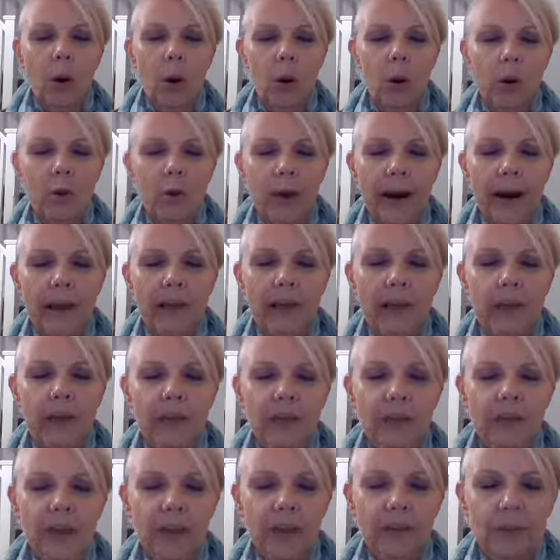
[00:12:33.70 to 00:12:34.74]
grounding
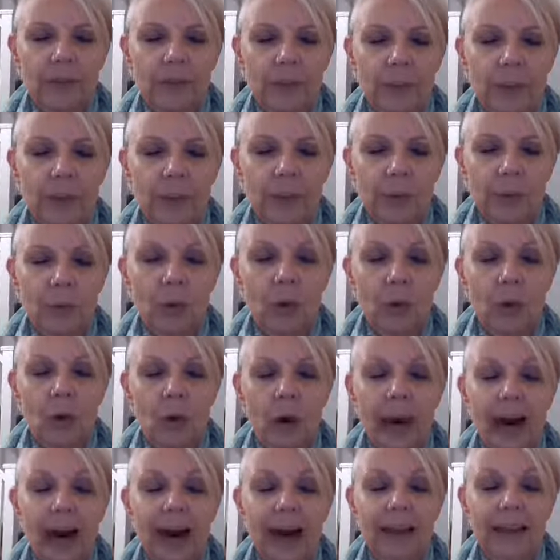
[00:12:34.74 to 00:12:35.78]
ourselves a bit
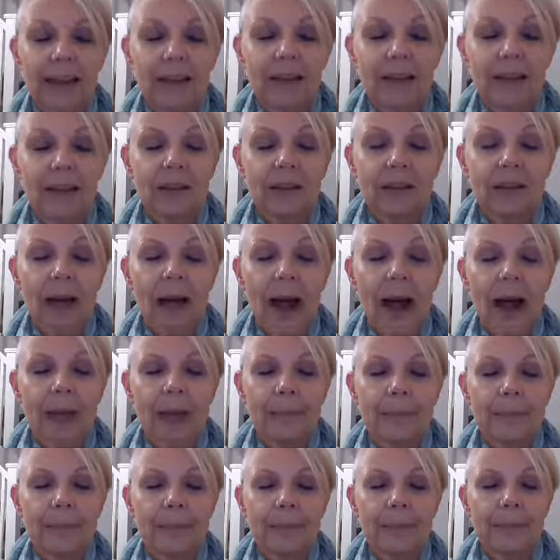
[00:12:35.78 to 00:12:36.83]
more and
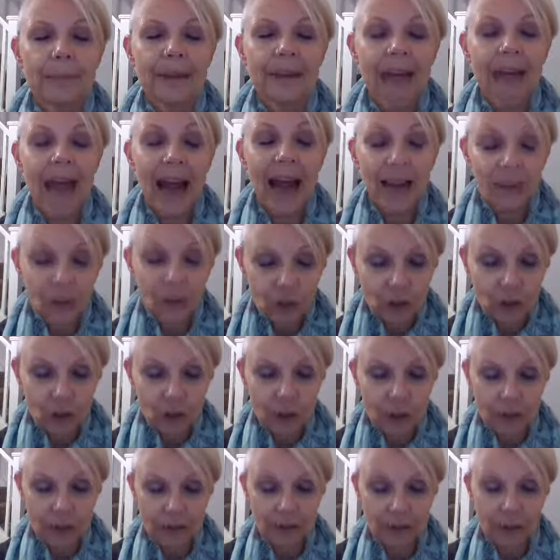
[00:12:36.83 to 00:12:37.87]
catching
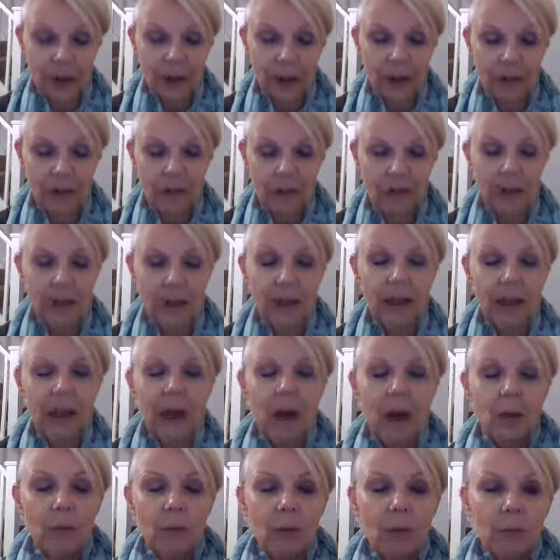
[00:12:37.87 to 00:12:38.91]
ourselves,
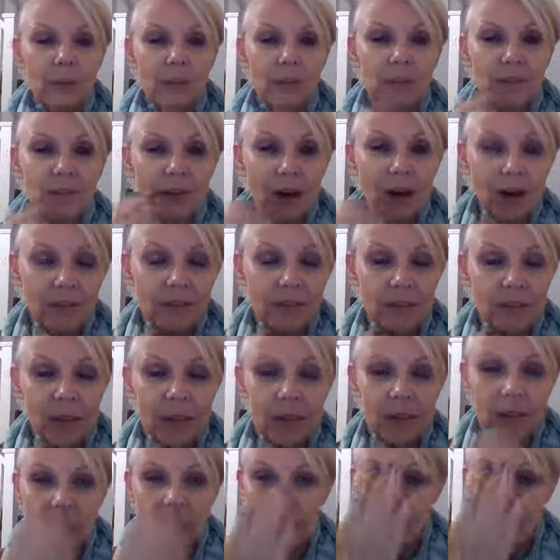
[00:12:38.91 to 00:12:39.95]
and when we start
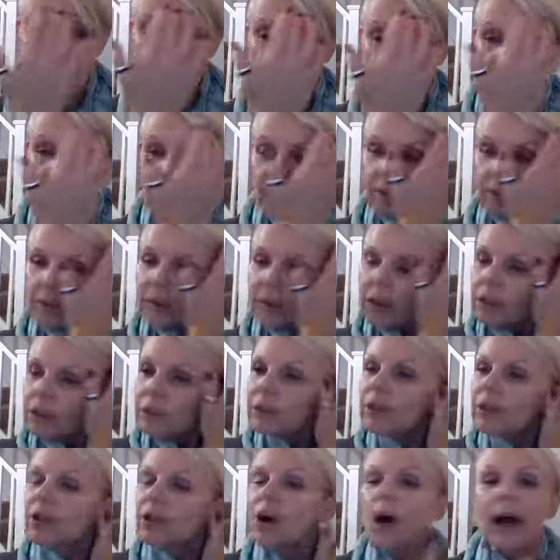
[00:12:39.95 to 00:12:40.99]
saying those things
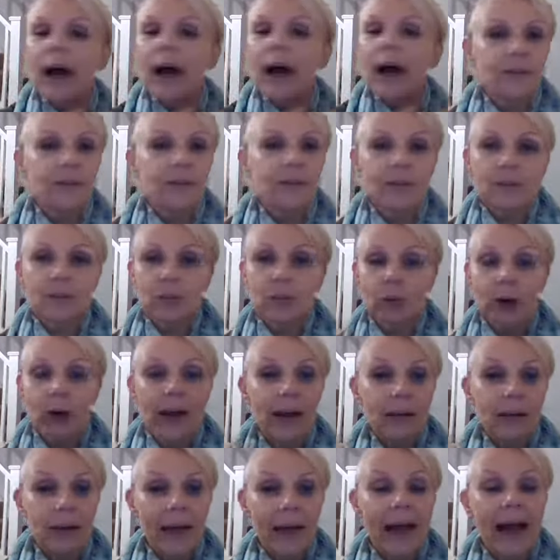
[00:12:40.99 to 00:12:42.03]
either in our heads or
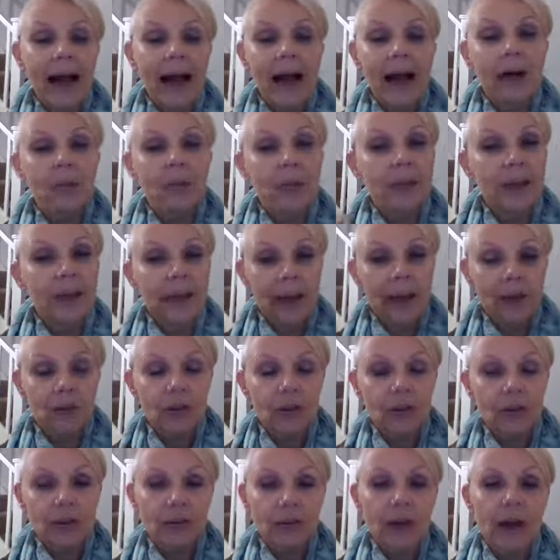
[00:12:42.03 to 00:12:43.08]
out loud, we
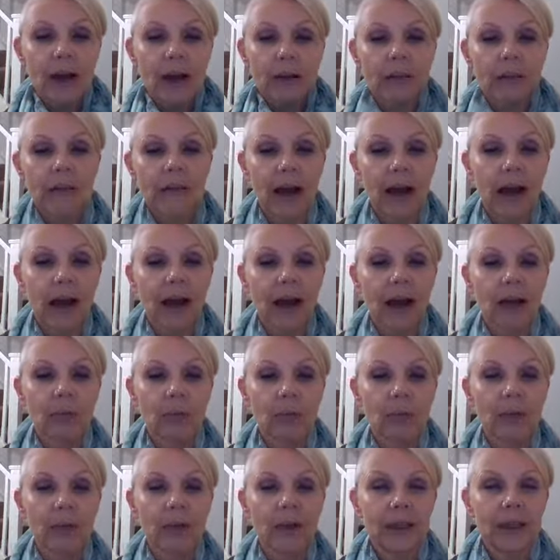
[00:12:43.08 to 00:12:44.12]
catch ourselves
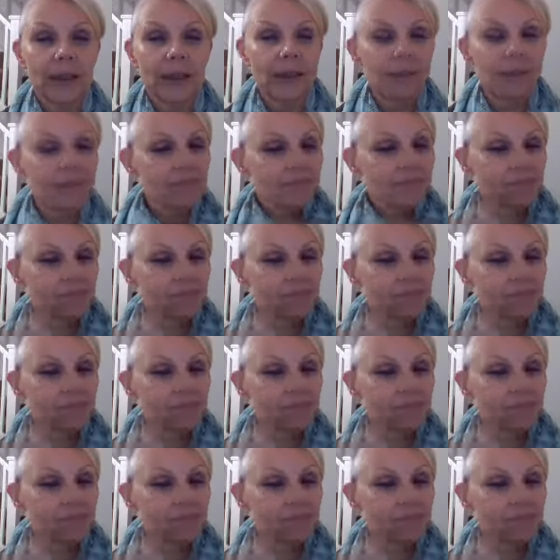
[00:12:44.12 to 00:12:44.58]
and we